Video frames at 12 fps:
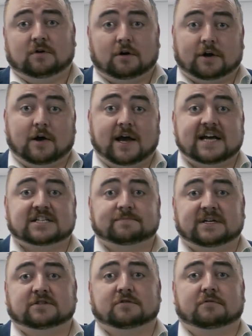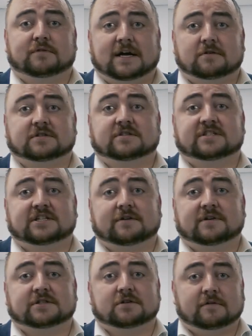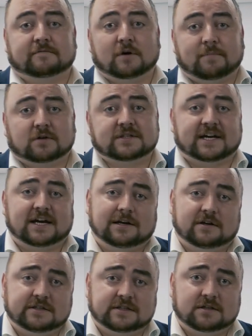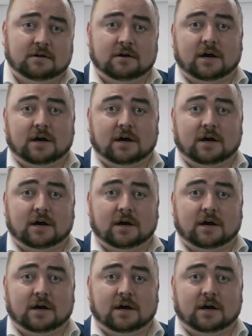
on our SP2000 series of robotic analyzers.